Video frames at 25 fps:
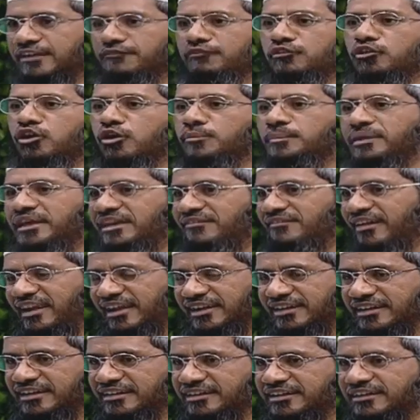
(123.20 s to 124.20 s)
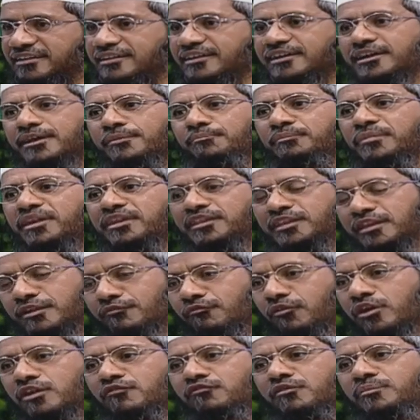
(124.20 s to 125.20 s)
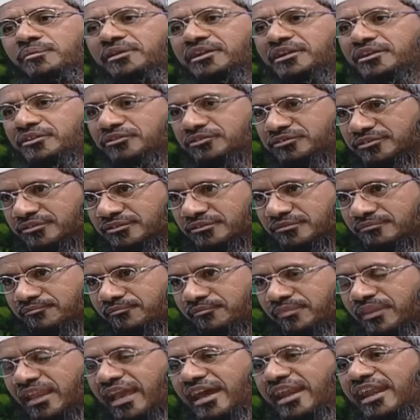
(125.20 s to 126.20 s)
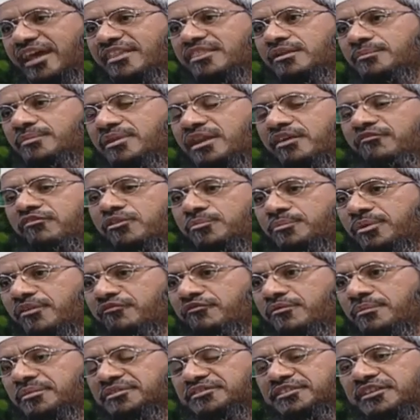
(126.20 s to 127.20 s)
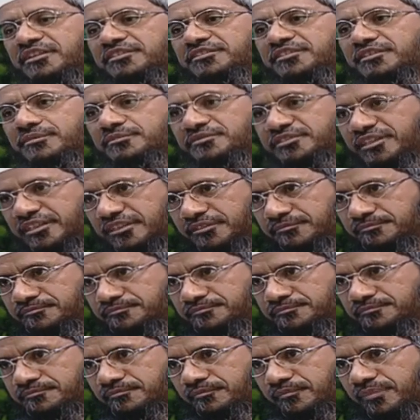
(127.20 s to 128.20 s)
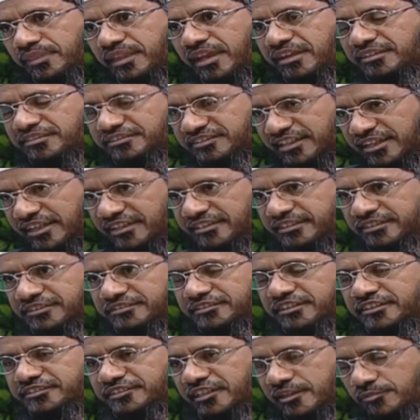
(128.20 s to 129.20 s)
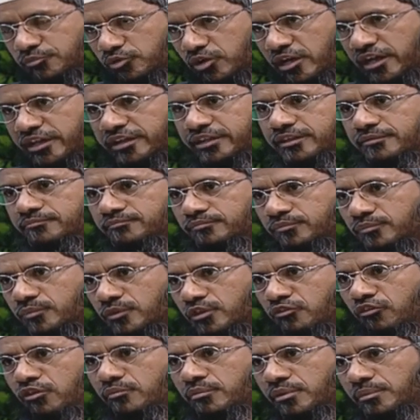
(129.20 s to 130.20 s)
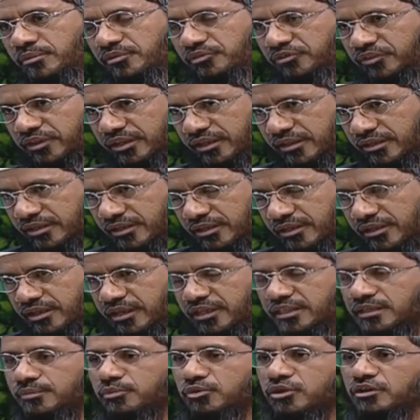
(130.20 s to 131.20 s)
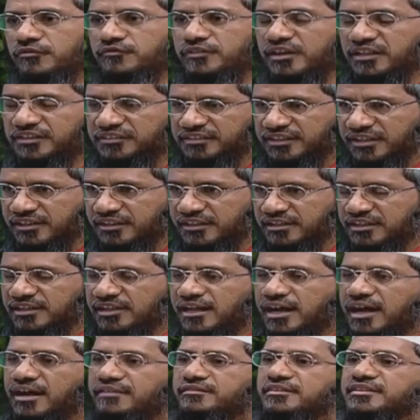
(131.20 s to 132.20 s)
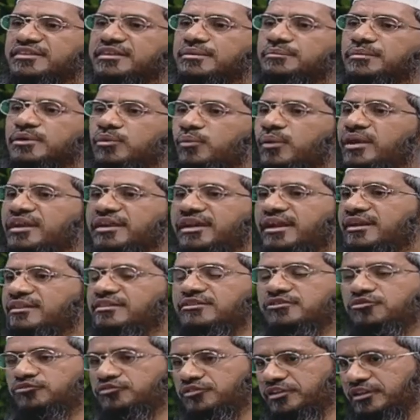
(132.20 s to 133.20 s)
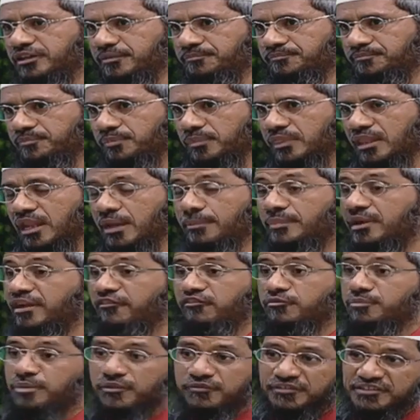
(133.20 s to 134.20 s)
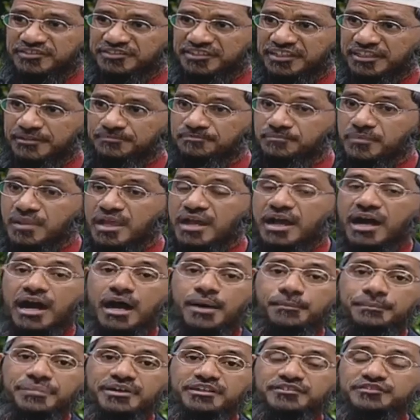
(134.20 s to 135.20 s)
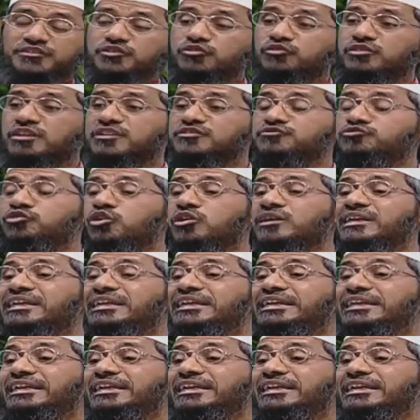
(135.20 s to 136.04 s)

It will not be invalidated, but the reward will be reduced. And as the beloved Prophet Muhammad said, in Sahih Hadith in Sahih Bukhari, volume number 3, in the book of fasting, Hadith number 1903, the beloved Prophet said, a person does not